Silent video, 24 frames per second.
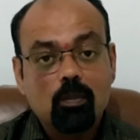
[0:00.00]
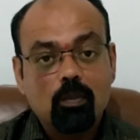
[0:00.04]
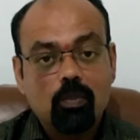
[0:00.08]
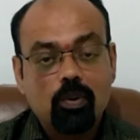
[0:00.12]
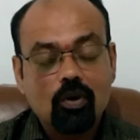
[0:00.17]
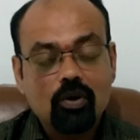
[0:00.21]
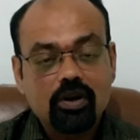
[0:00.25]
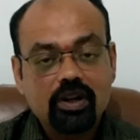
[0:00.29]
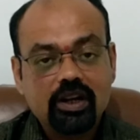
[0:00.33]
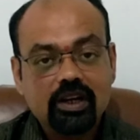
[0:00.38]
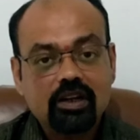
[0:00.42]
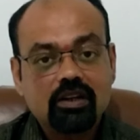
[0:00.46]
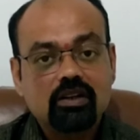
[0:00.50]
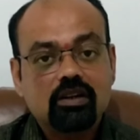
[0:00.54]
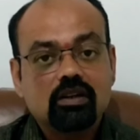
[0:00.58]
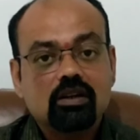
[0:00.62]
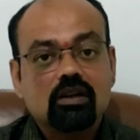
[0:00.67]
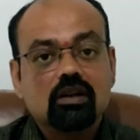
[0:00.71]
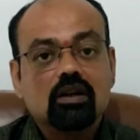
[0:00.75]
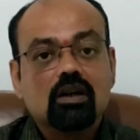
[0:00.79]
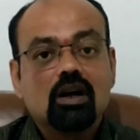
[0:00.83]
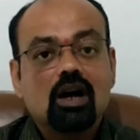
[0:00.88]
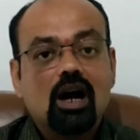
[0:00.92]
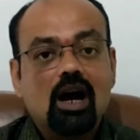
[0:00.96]
put it
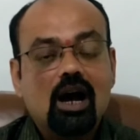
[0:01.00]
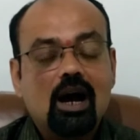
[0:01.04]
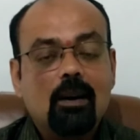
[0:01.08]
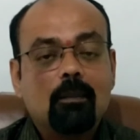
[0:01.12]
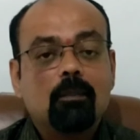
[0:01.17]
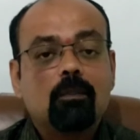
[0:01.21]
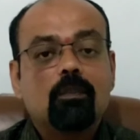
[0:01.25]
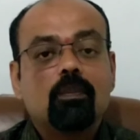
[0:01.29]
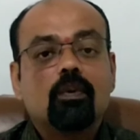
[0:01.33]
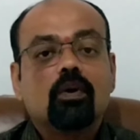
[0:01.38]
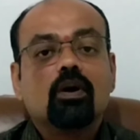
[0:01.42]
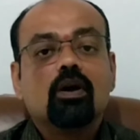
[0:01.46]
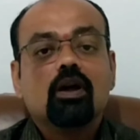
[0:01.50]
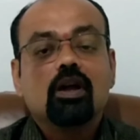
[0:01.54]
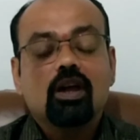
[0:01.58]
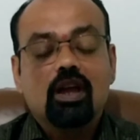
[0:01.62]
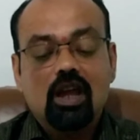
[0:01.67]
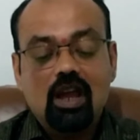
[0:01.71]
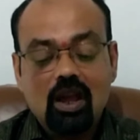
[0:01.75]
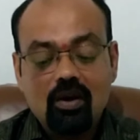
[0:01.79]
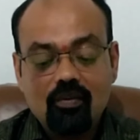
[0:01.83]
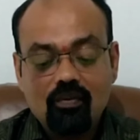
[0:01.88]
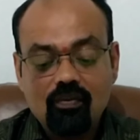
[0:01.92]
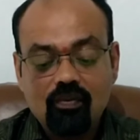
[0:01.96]
up
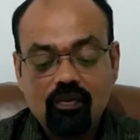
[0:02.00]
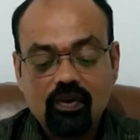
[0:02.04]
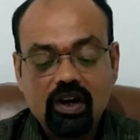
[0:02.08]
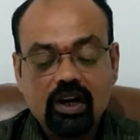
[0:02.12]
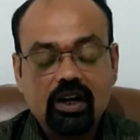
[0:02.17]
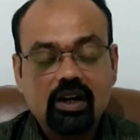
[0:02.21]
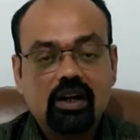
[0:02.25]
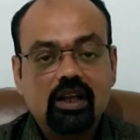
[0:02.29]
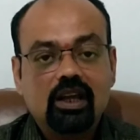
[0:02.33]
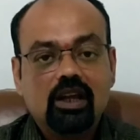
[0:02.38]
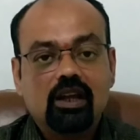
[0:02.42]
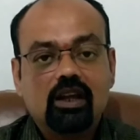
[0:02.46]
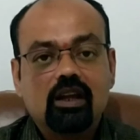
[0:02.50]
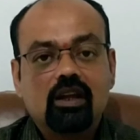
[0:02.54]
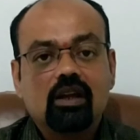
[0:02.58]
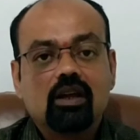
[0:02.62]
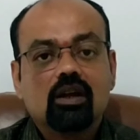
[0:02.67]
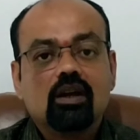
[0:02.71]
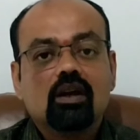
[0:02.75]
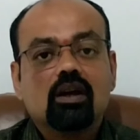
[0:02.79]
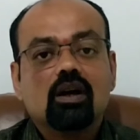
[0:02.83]
every day